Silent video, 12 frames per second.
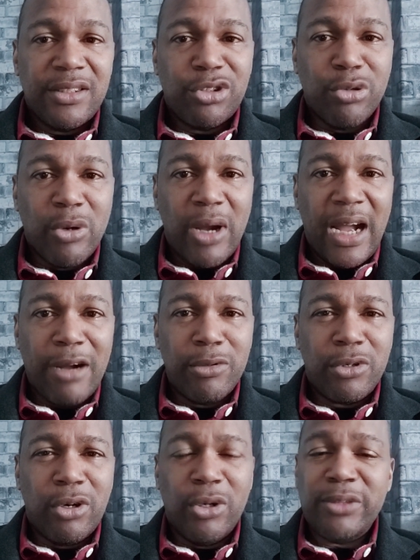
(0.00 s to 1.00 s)
So I
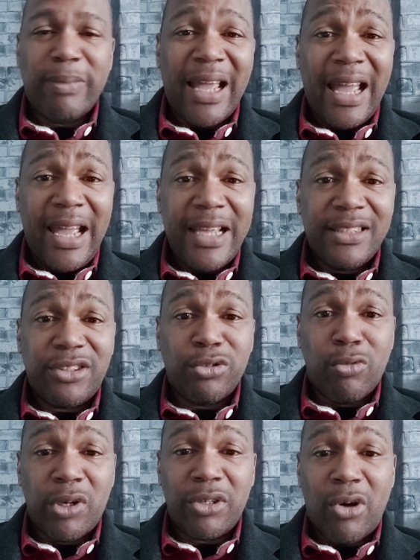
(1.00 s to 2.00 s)
will close my eyes to
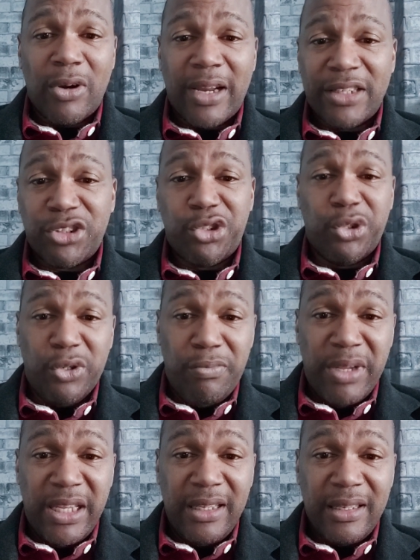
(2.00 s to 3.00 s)
what God has shown
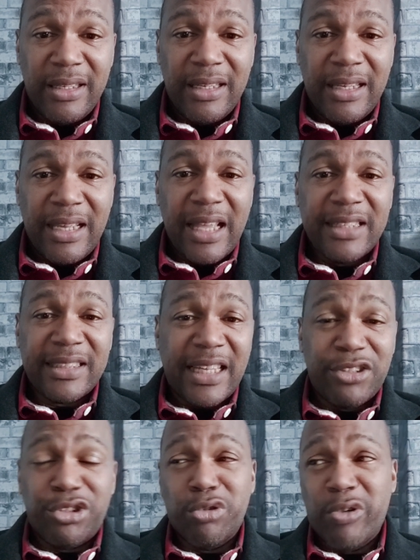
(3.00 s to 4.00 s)
me and
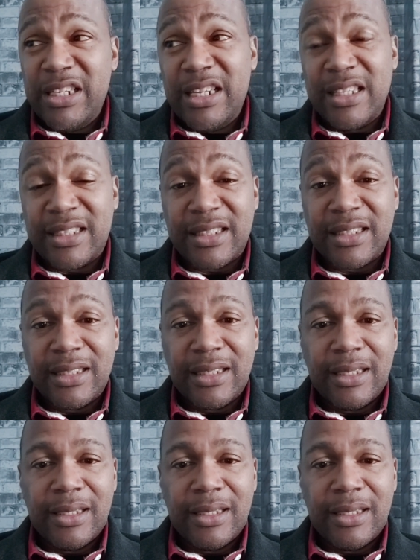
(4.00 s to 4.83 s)
start doing this.